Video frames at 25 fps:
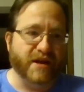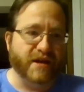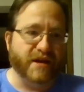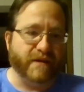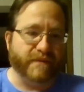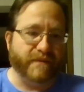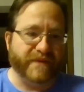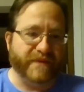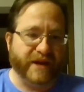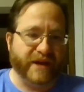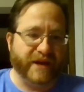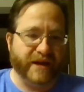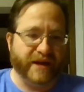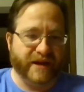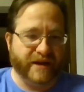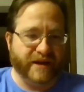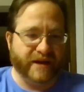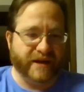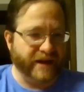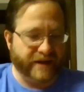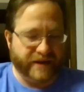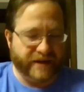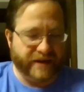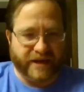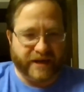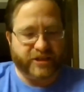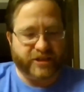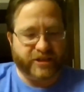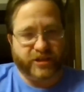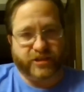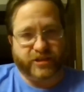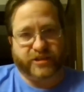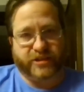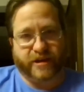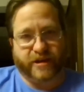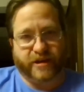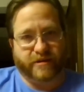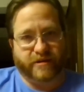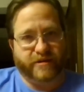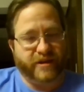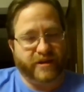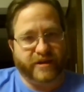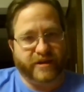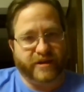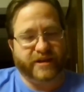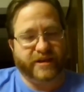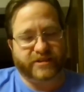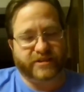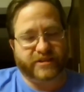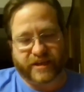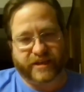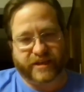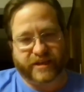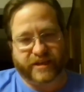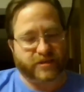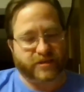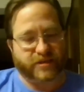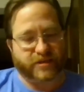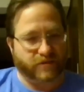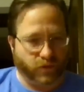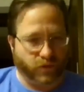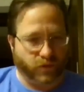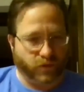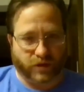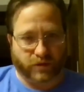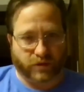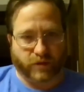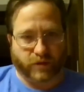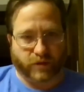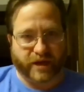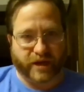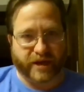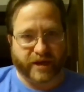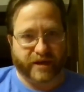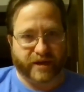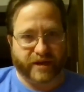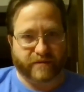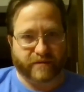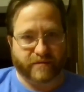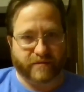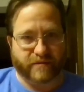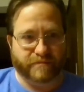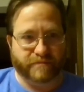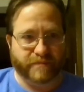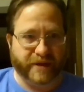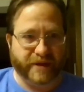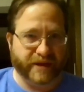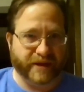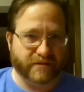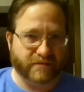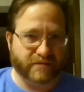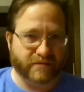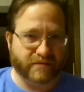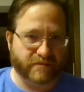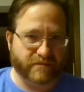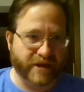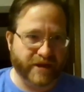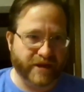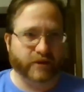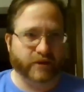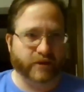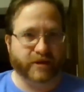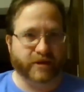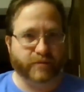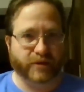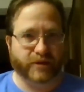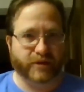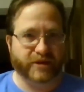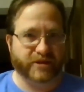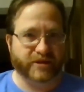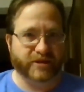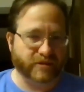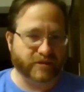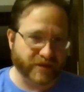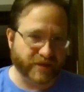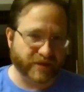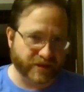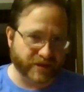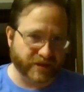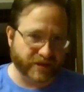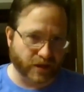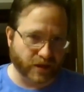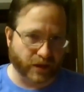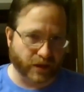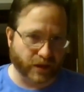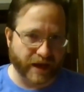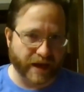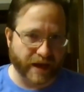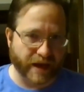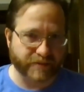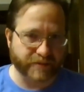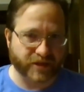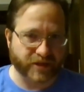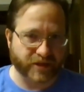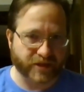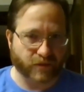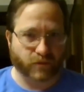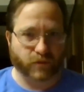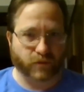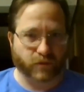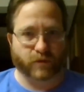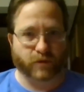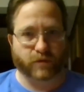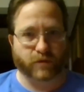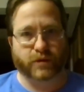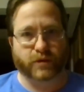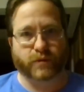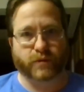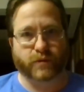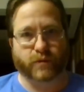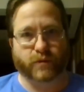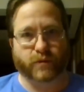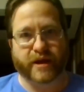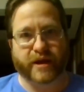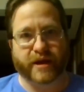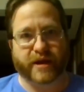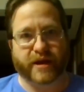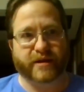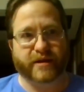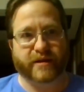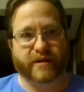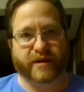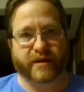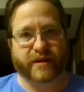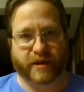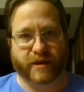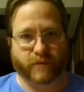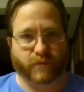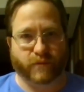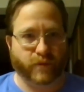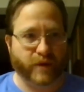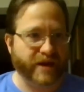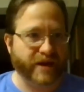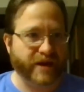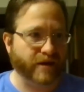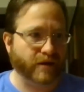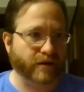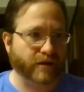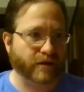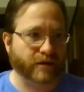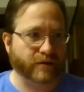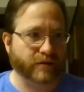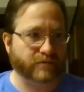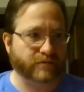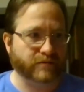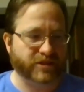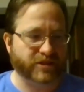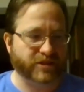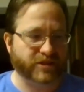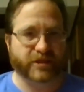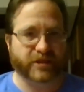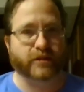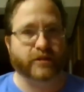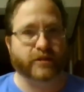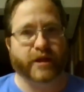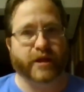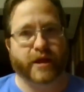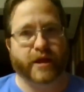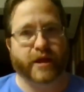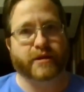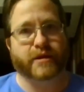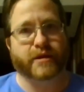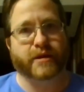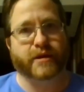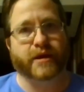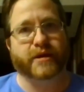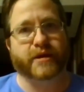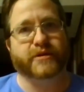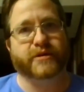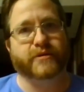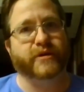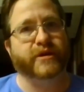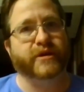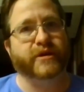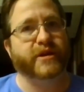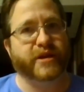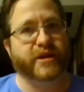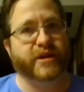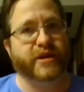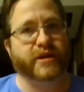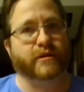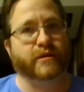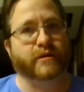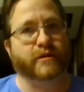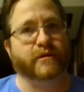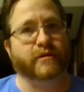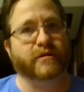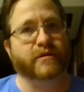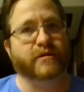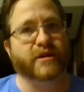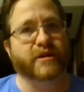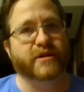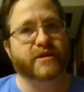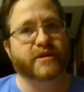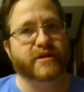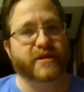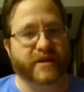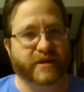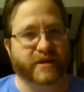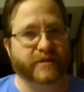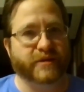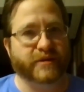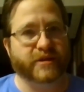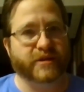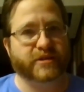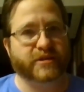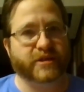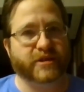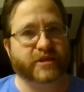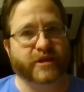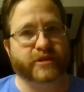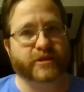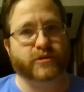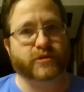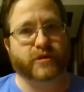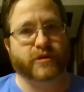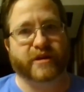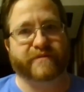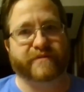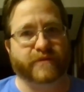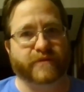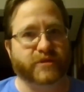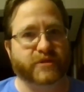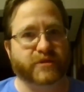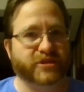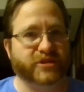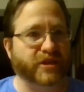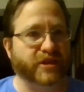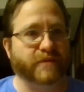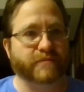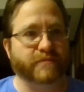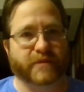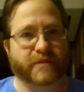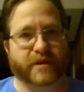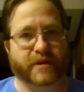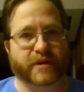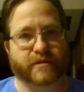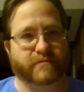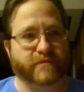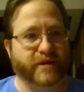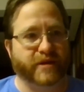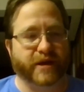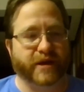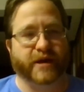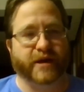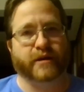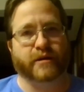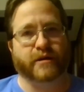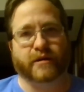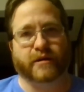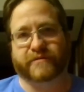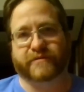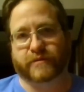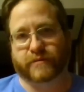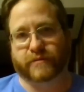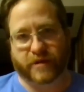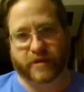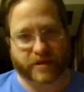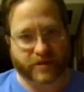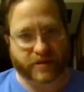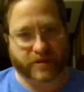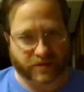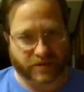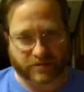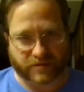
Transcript: And not just here in the United States, worldwide. But neoliberalism is collapsing worldwide, and we are still hanging on to it here in this country for some god-awful reason.